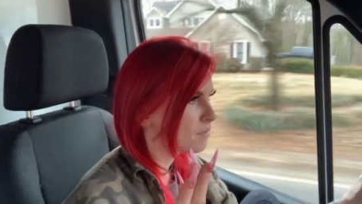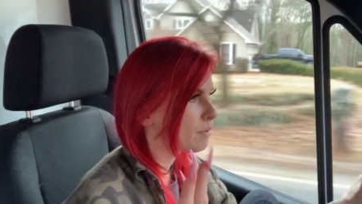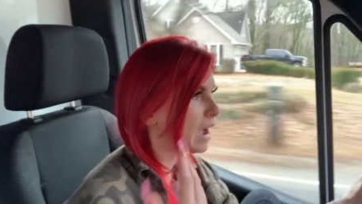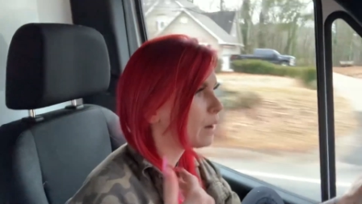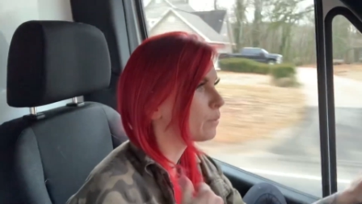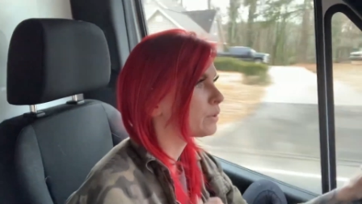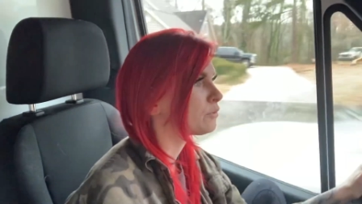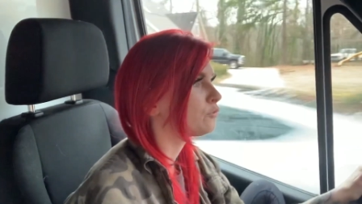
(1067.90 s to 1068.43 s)

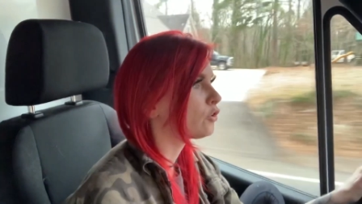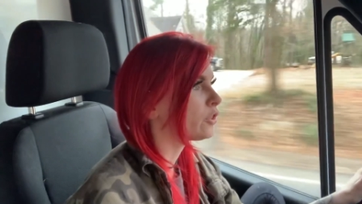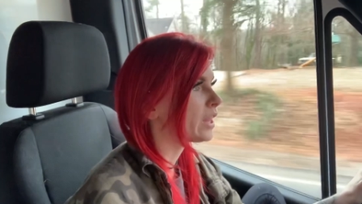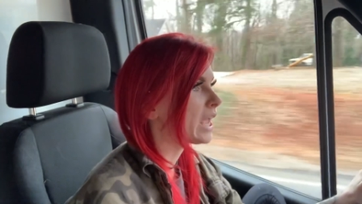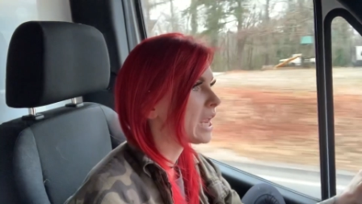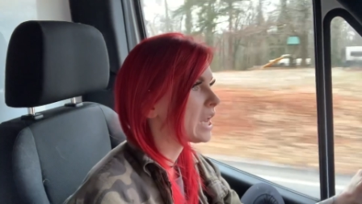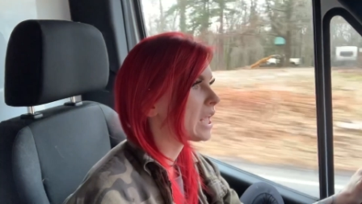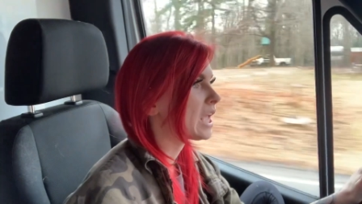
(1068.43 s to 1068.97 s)
powerful
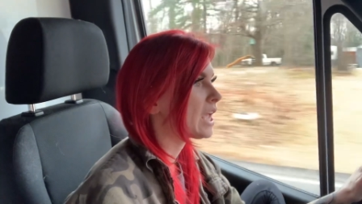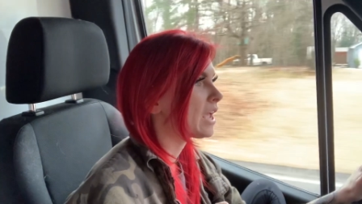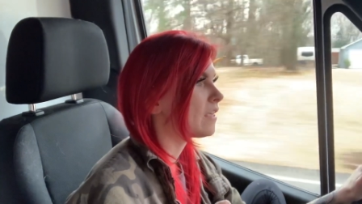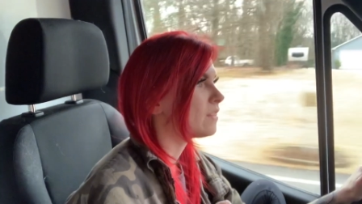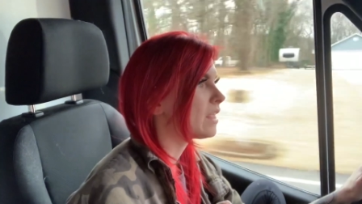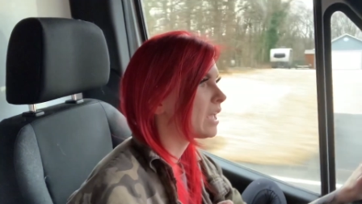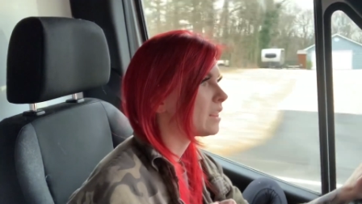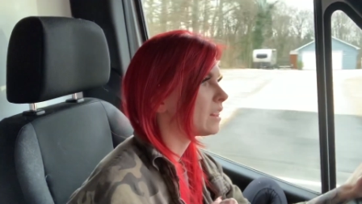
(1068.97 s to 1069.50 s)
lady
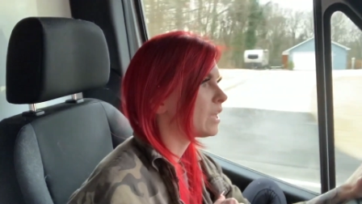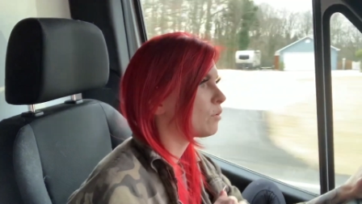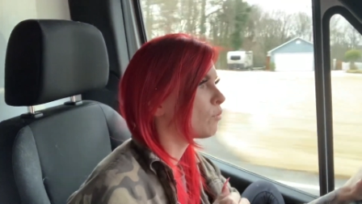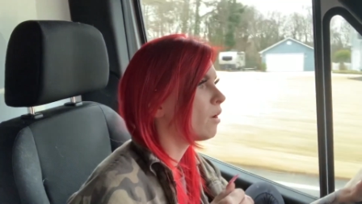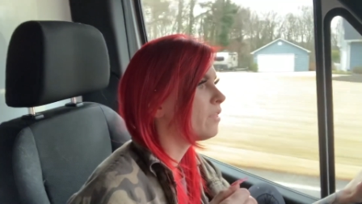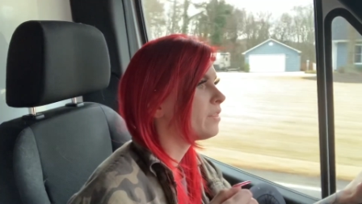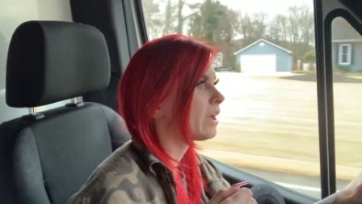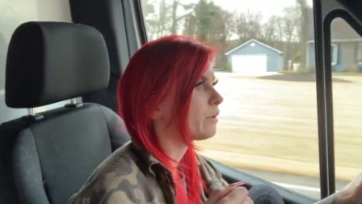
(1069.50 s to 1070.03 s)
and they like
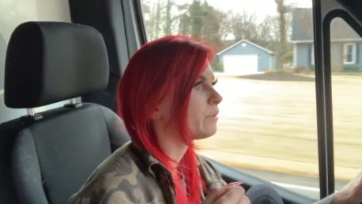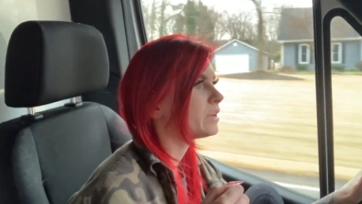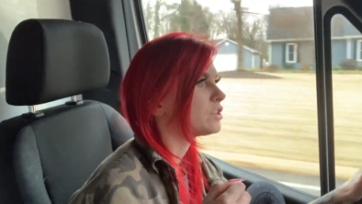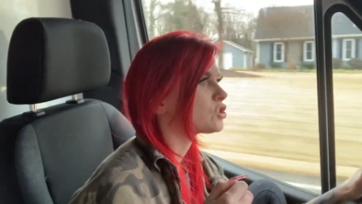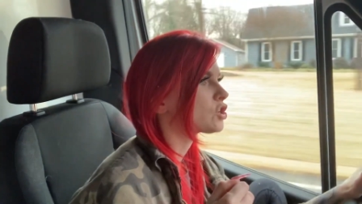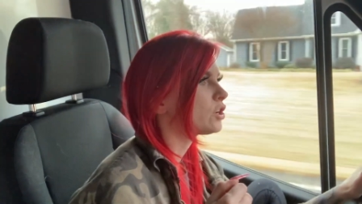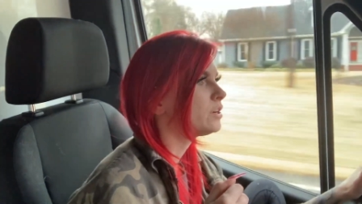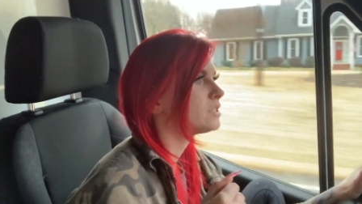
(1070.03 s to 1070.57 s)
want that
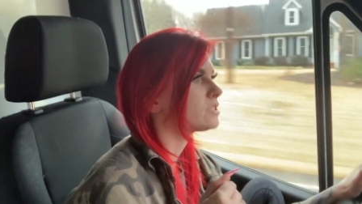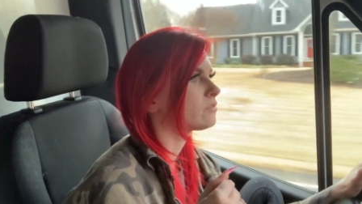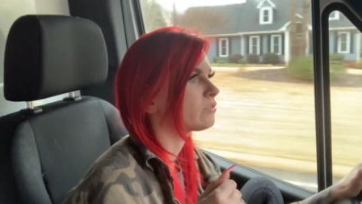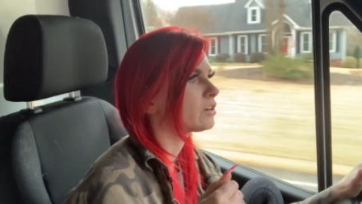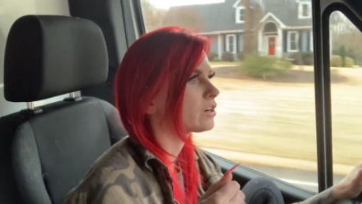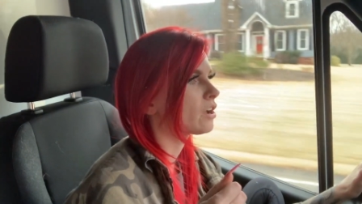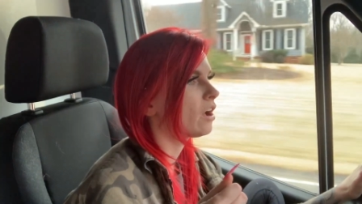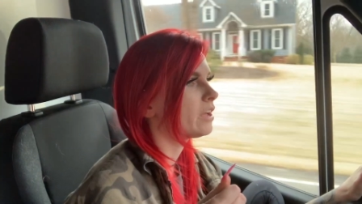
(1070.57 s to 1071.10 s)
reassurance of
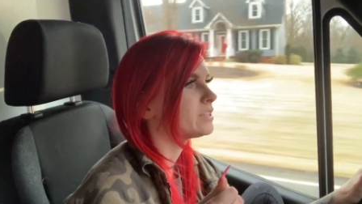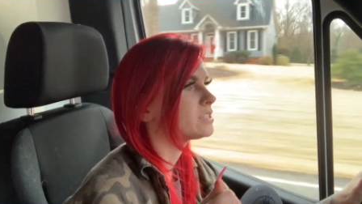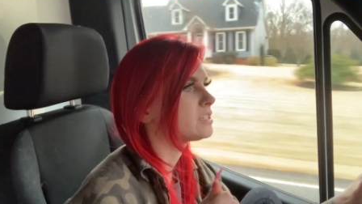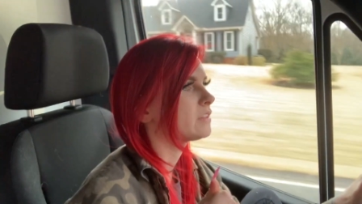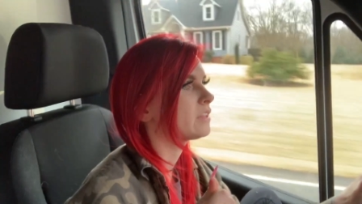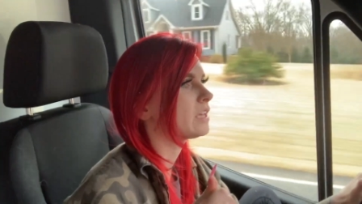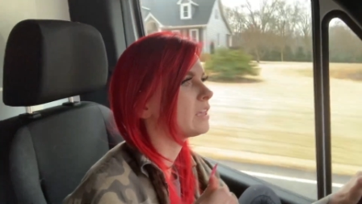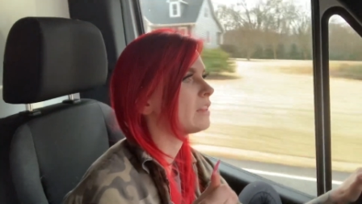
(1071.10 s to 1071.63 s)
her
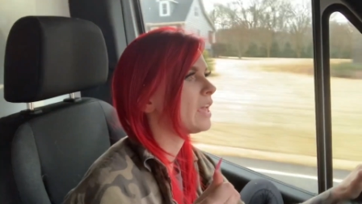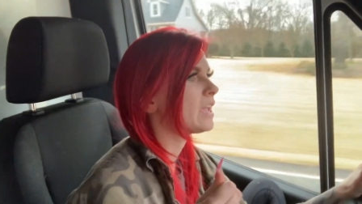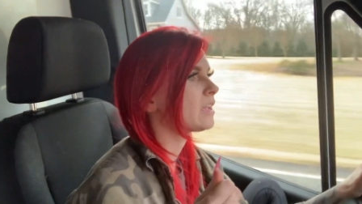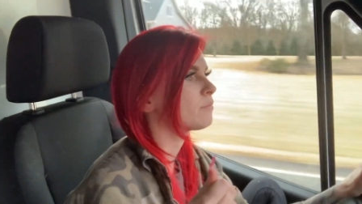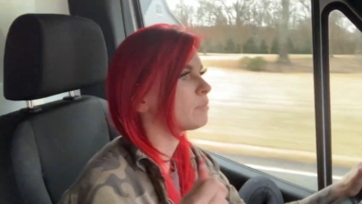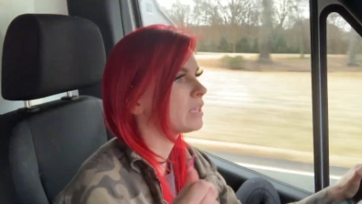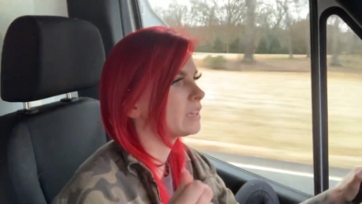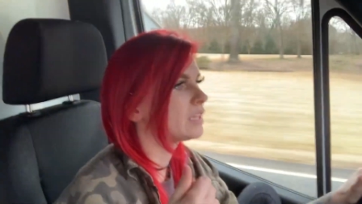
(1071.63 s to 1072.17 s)
constantly like
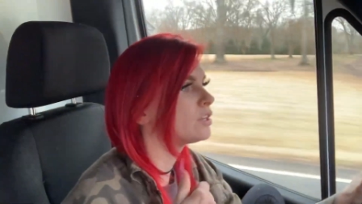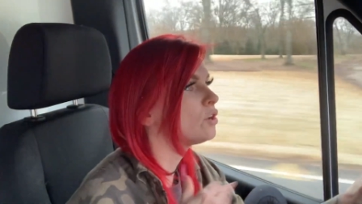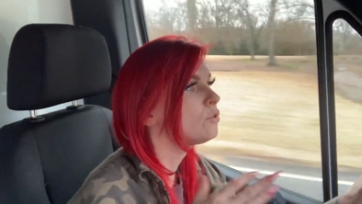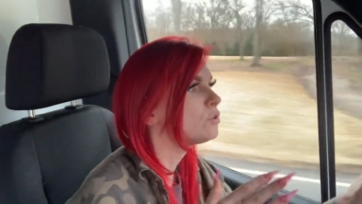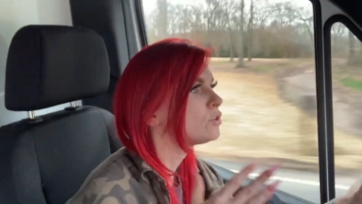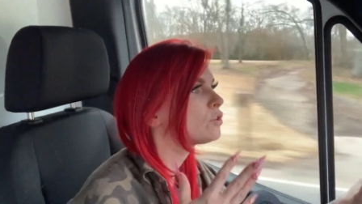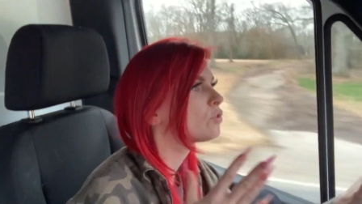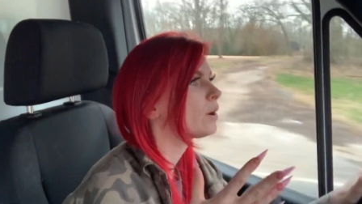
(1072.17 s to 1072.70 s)
being like no
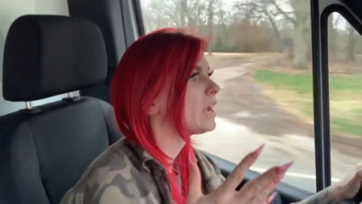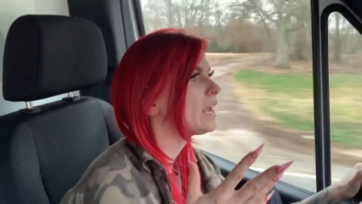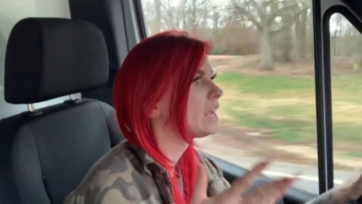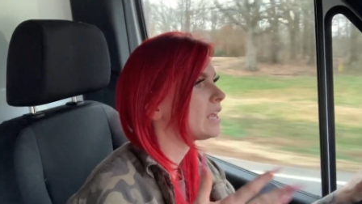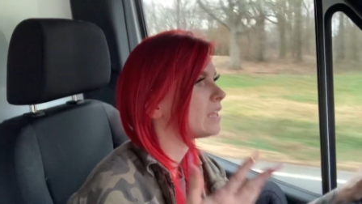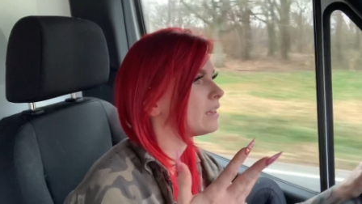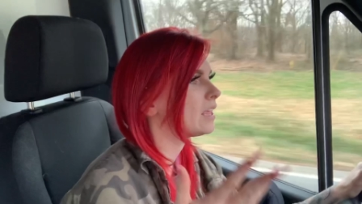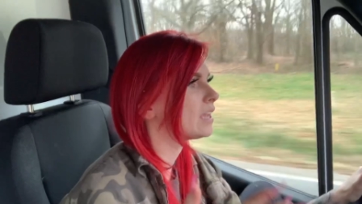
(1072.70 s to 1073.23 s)
you're
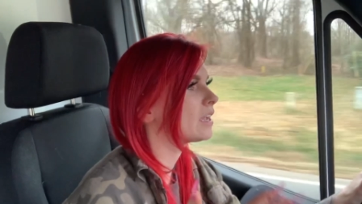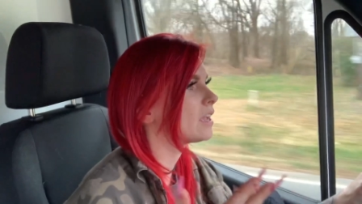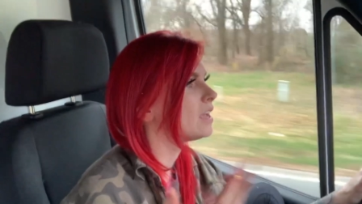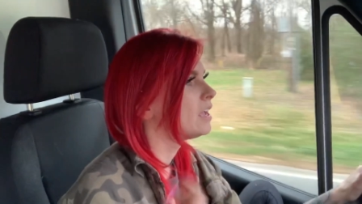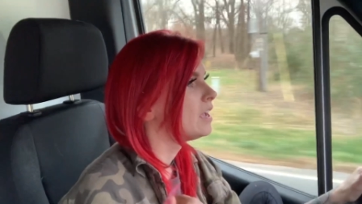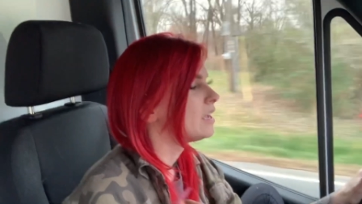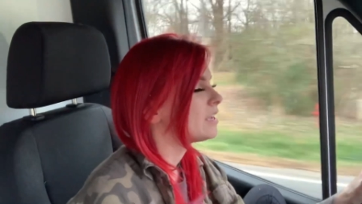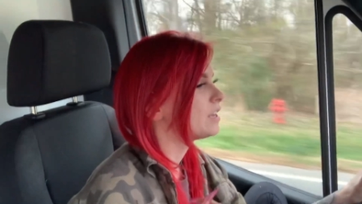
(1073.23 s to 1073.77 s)
great like
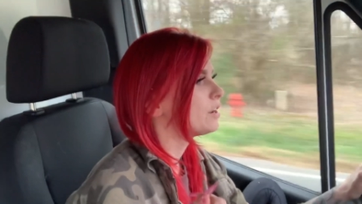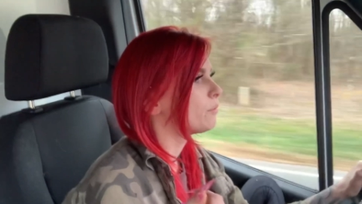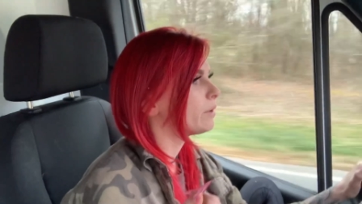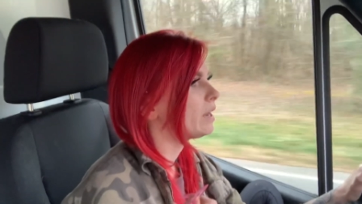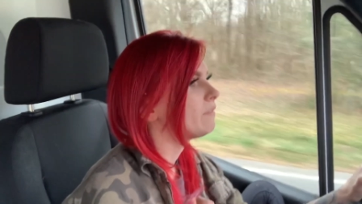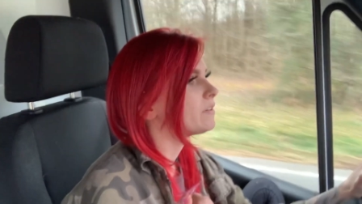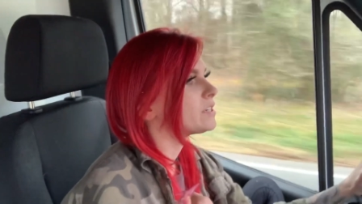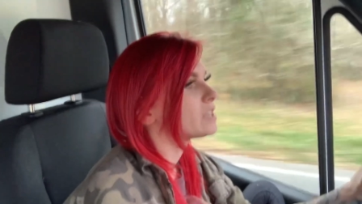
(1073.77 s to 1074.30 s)
you know
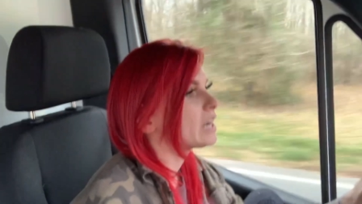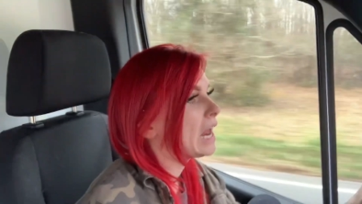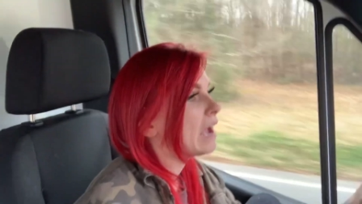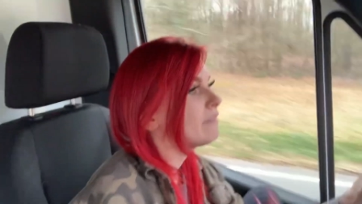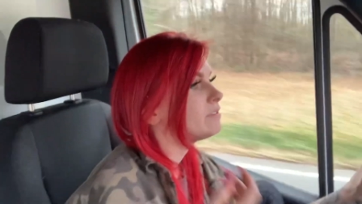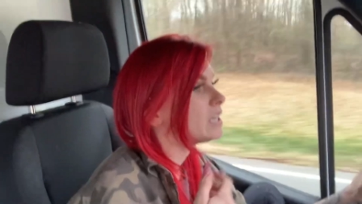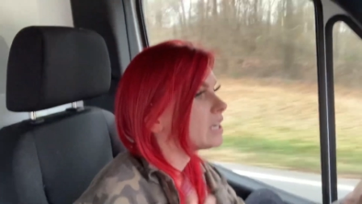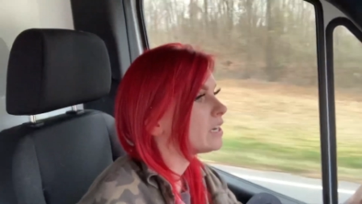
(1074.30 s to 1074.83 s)
whatever and
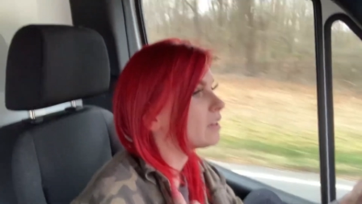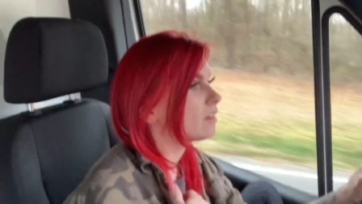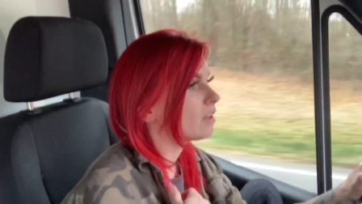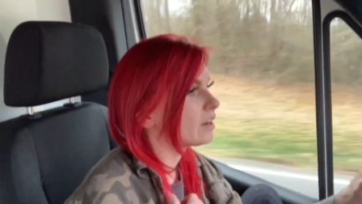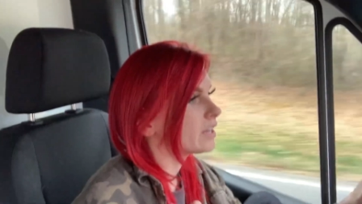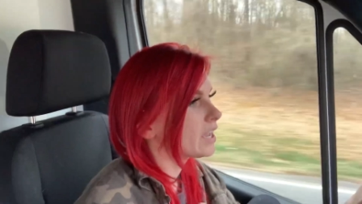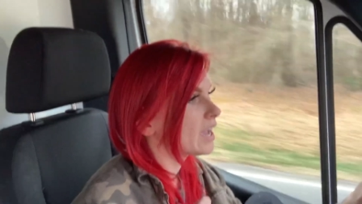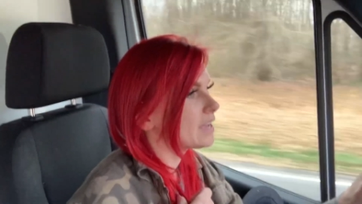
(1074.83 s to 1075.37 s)
i've dated a
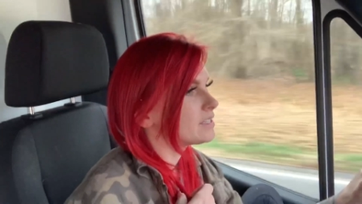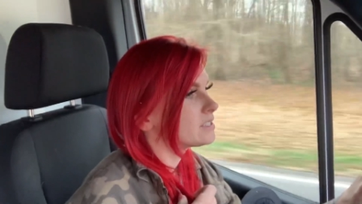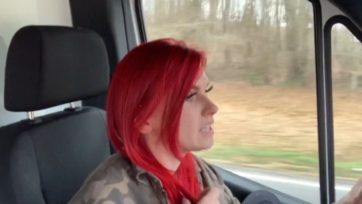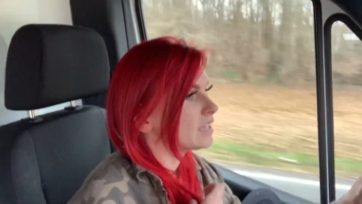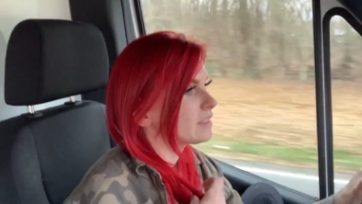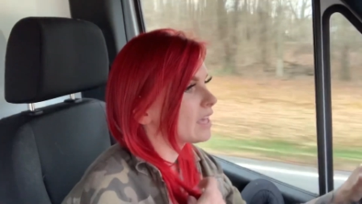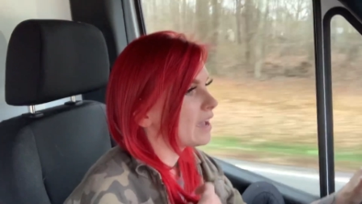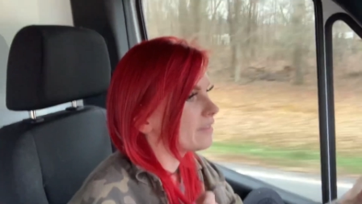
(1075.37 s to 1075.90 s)
lot of guys
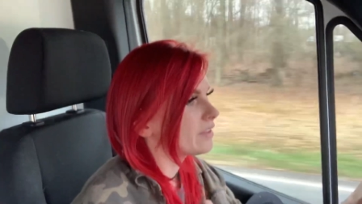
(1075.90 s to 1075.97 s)
like that